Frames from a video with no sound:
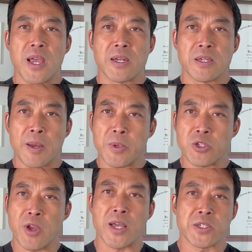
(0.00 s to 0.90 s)
ended up in
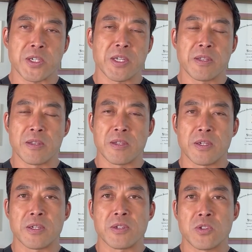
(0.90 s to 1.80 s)
tragedy.
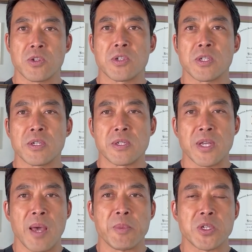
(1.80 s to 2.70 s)
The surgeon
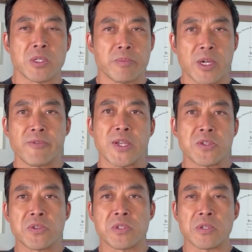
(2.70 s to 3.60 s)
damaged the blood
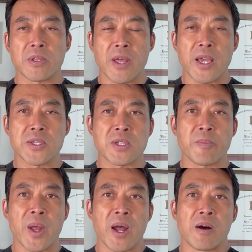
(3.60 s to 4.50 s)
vessel to the leg
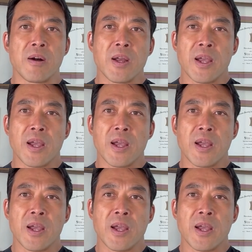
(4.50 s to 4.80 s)
somehow,